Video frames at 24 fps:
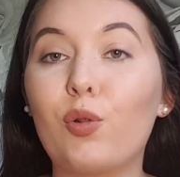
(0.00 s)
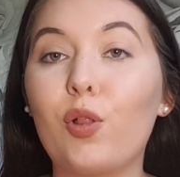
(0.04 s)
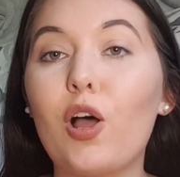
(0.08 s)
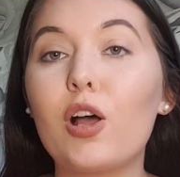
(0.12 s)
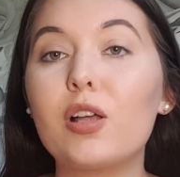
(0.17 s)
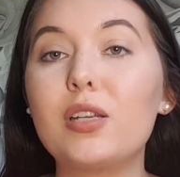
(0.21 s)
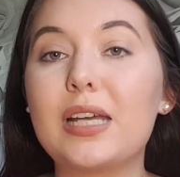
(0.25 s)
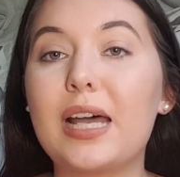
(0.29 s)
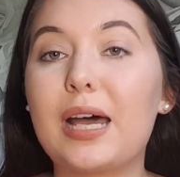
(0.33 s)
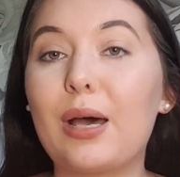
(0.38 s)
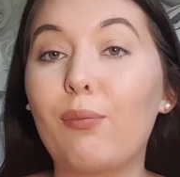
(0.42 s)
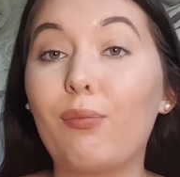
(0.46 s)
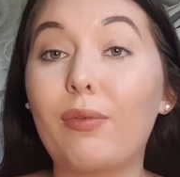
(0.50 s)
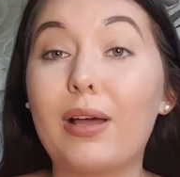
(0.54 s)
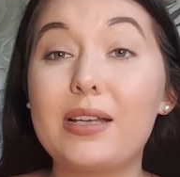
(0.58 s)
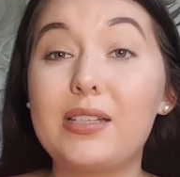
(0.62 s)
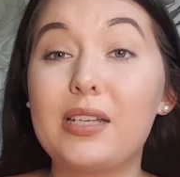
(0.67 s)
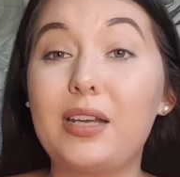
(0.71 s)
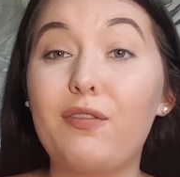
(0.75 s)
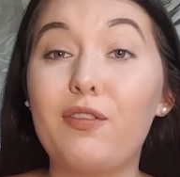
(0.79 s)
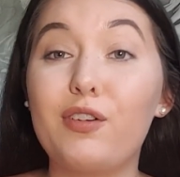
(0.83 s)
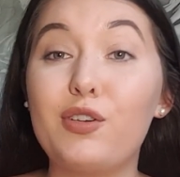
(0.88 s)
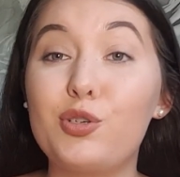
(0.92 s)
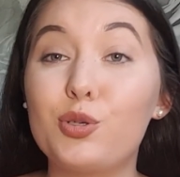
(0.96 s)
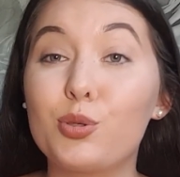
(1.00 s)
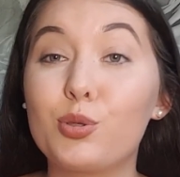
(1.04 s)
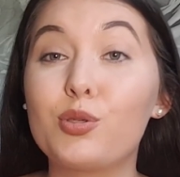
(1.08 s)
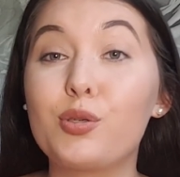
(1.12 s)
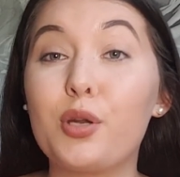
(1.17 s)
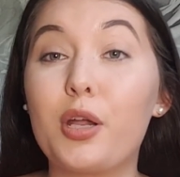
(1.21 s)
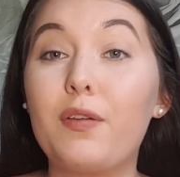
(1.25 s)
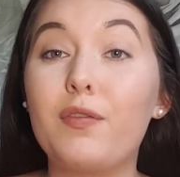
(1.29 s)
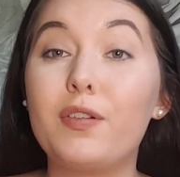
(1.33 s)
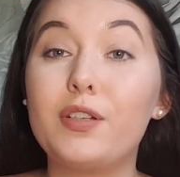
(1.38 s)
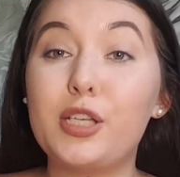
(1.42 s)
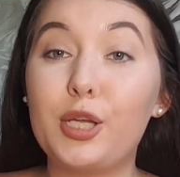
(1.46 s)
lockdown lasted for just
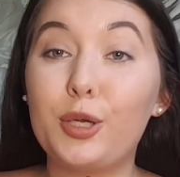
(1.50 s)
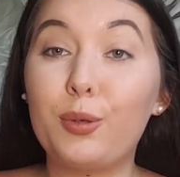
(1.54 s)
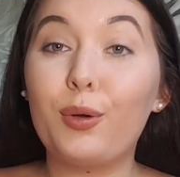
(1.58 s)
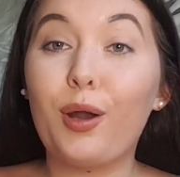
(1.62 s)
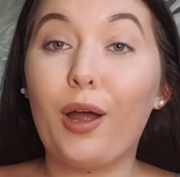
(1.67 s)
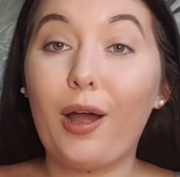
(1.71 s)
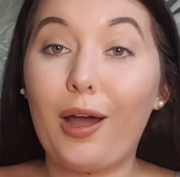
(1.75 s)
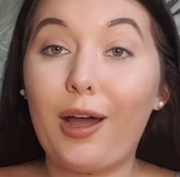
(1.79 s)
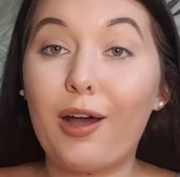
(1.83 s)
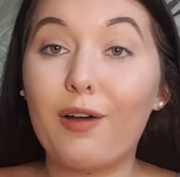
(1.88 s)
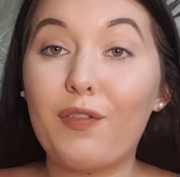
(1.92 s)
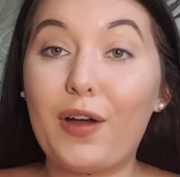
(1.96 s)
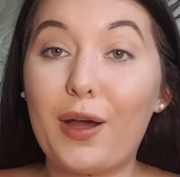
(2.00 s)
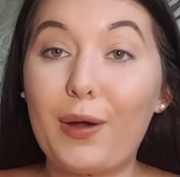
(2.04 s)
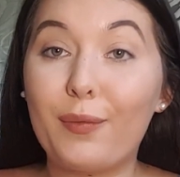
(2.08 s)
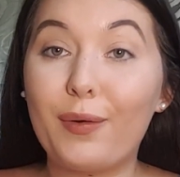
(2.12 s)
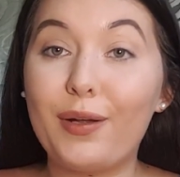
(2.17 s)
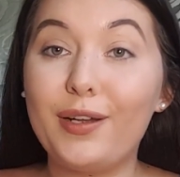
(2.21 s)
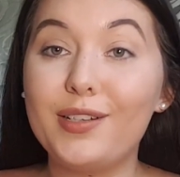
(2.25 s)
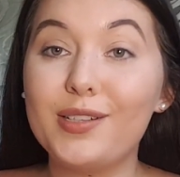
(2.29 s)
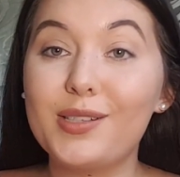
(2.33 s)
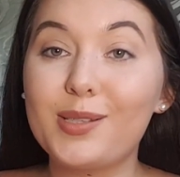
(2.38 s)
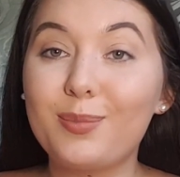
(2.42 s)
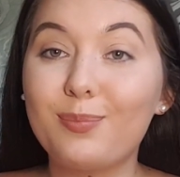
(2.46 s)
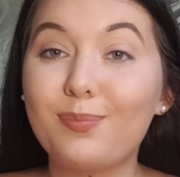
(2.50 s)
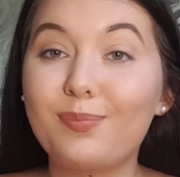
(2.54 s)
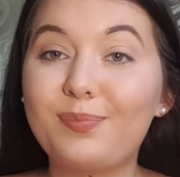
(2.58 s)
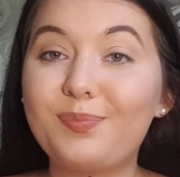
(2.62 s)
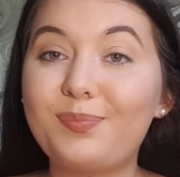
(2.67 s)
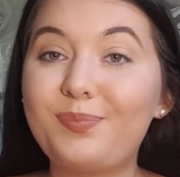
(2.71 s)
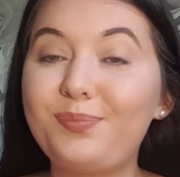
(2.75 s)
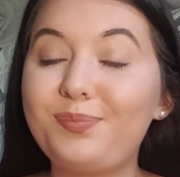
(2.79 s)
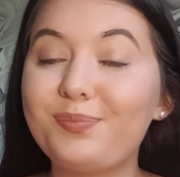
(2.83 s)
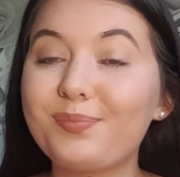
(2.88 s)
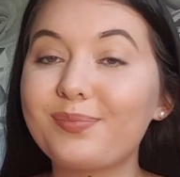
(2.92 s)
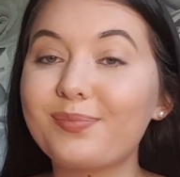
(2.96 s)
over 2.5 hours.
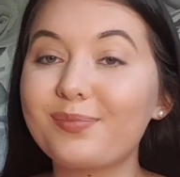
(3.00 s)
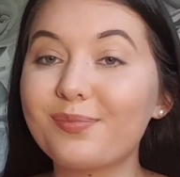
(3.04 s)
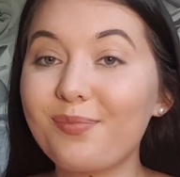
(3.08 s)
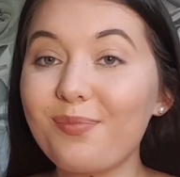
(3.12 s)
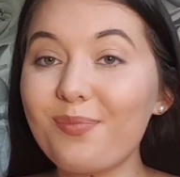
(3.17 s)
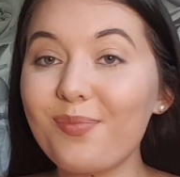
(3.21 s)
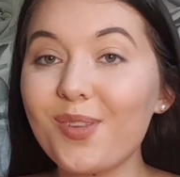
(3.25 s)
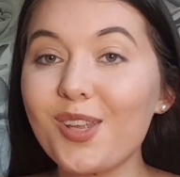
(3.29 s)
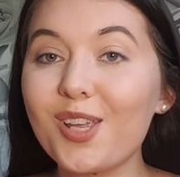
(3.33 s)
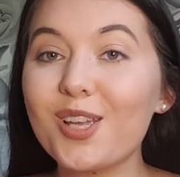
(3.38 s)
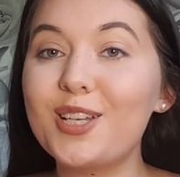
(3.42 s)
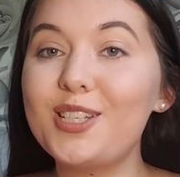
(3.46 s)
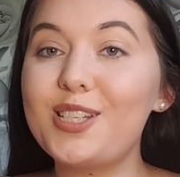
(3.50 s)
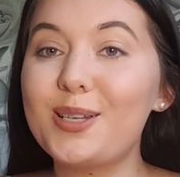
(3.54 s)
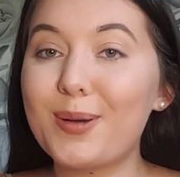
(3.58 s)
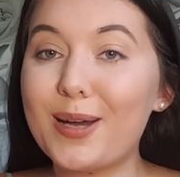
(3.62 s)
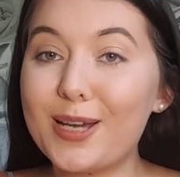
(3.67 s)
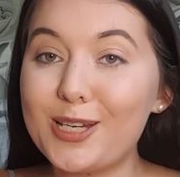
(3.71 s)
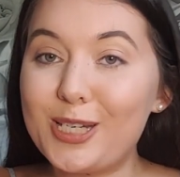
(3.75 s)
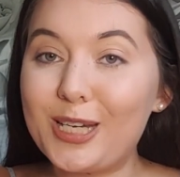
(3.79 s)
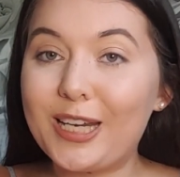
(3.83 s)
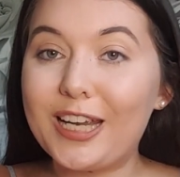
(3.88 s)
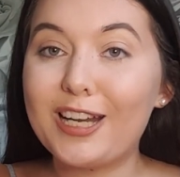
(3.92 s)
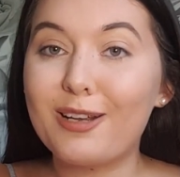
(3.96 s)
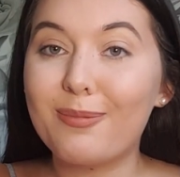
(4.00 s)
So as you can